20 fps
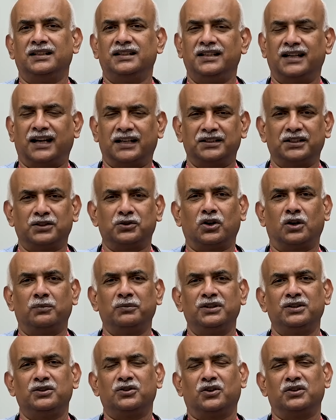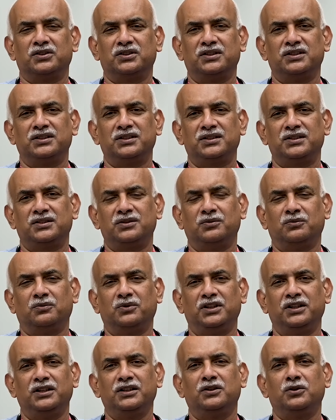The other common causes
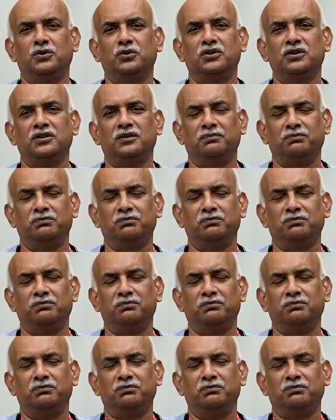would include